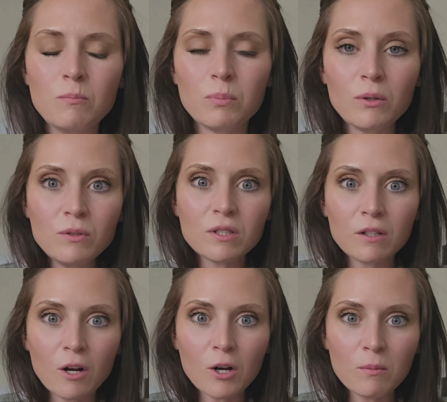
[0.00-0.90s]
boost the
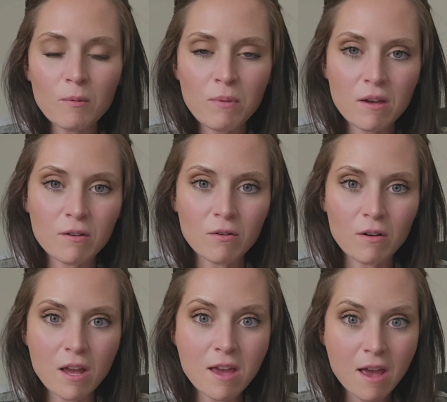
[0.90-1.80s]
curb
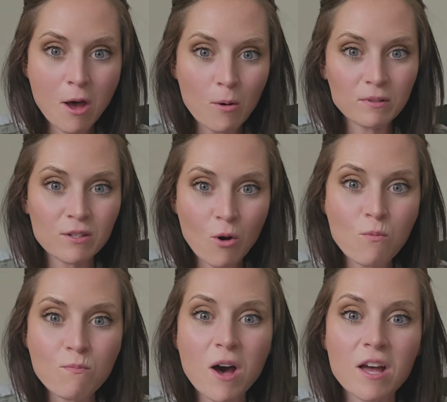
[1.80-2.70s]
appeal. It helps so
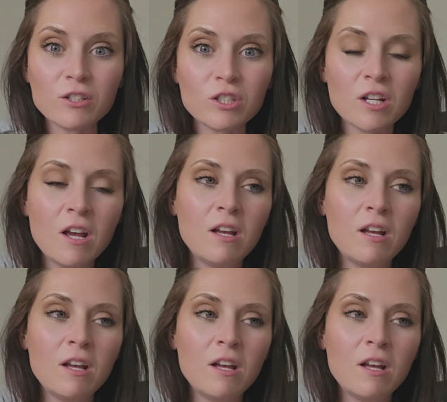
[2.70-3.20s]
much.